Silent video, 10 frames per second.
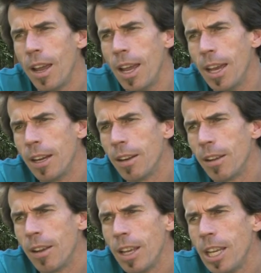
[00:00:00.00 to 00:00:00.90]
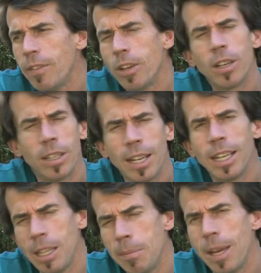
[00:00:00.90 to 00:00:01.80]
And even on a
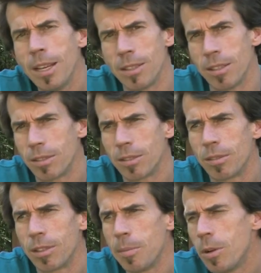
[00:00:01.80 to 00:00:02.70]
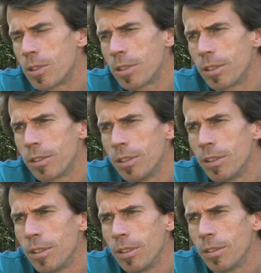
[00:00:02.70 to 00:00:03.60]
daily basis, the most
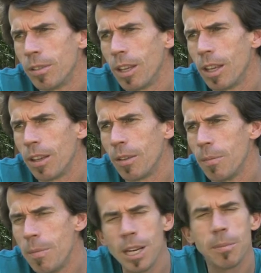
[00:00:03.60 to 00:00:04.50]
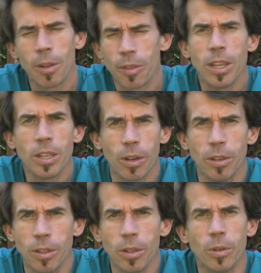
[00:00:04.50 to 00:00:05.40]
minimal thing you
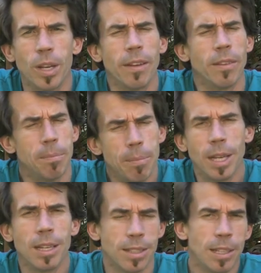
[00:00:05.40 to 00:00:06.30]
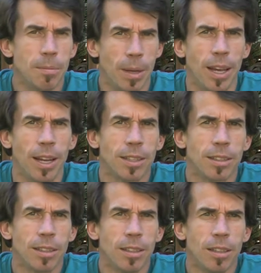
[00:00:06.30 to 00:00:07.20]
can do to have the biggest impact
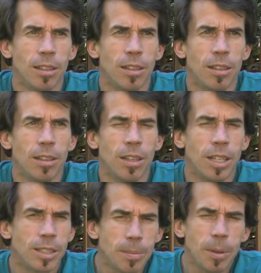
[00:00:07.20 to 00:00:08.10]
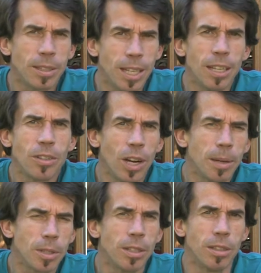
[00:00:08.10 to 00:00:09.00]
is to put 10
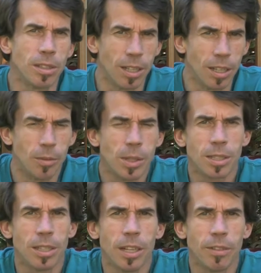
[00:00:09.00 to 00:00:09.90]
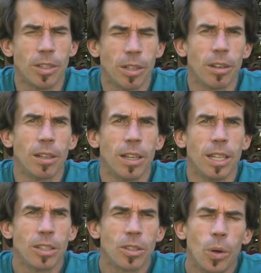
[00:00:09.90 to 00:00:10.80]
drops under your tongue once a day of your urine
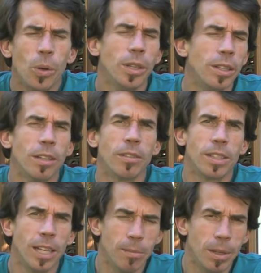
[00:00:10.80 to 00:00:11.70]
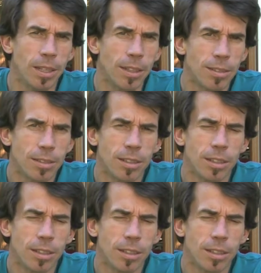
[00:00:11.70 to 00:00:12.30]
and just hold it there for 10 minutes.